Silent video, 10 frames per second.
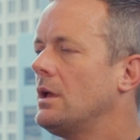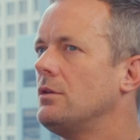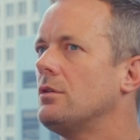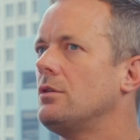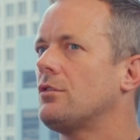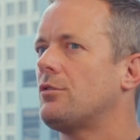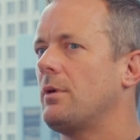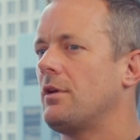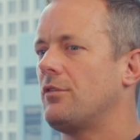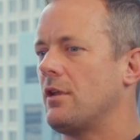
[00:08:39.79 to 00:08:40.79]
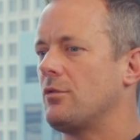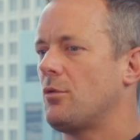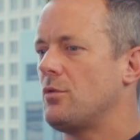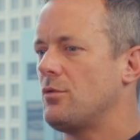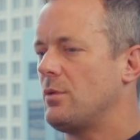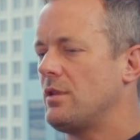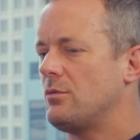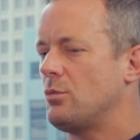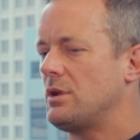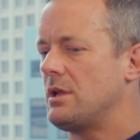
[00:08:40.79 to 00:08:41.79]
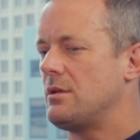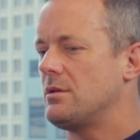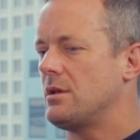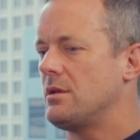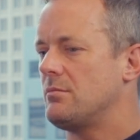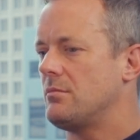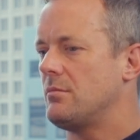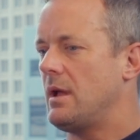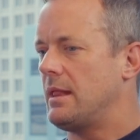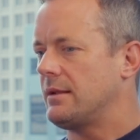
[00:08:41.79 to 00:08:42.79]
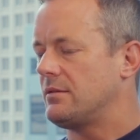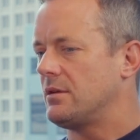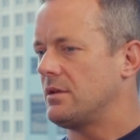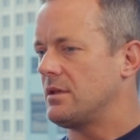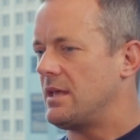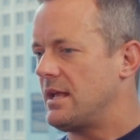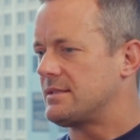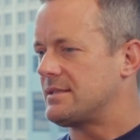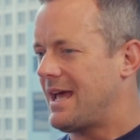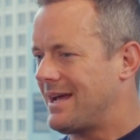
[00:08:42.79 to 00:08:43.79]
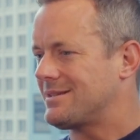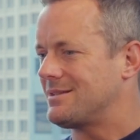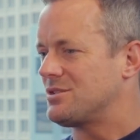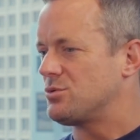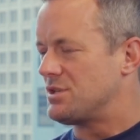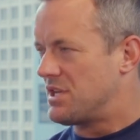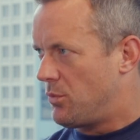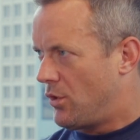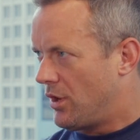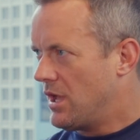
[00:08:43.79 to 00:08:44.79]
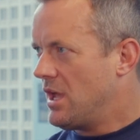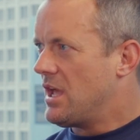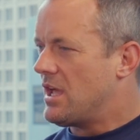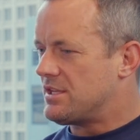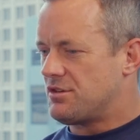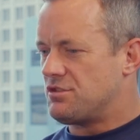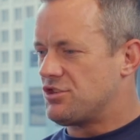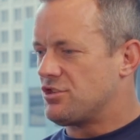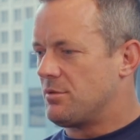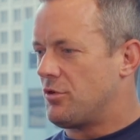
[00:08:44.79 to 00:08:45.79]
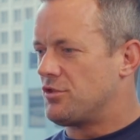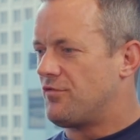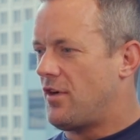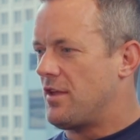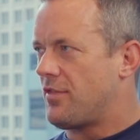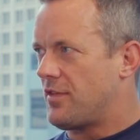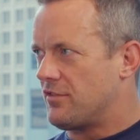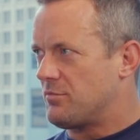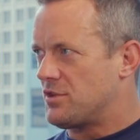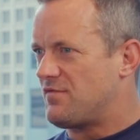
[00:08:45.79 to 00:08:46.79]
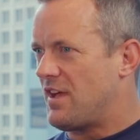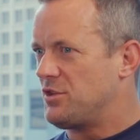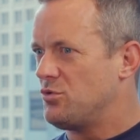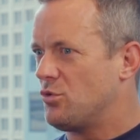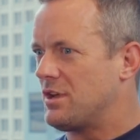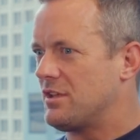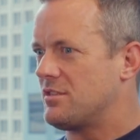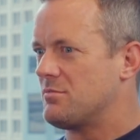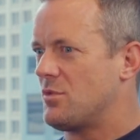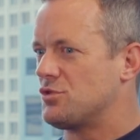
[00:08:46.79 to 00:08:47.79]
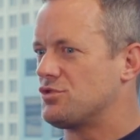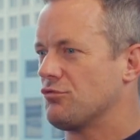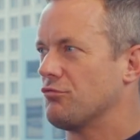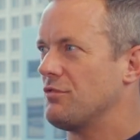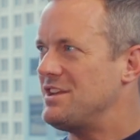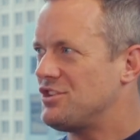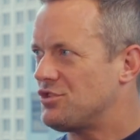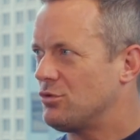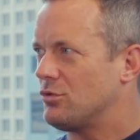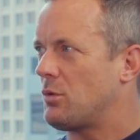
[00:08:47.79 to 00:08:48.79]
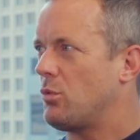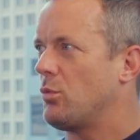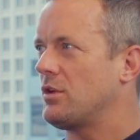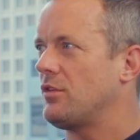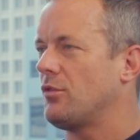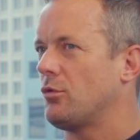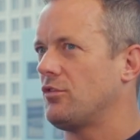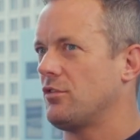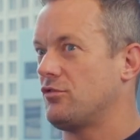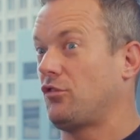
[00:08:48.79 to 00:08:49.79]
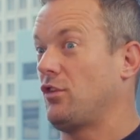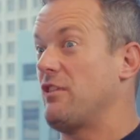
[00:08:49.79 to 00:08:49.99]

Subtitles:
In your experience then, so when a malactor gets access to a network, is their initial approach find the thing of most value or get the most reach, or like what is, or is it just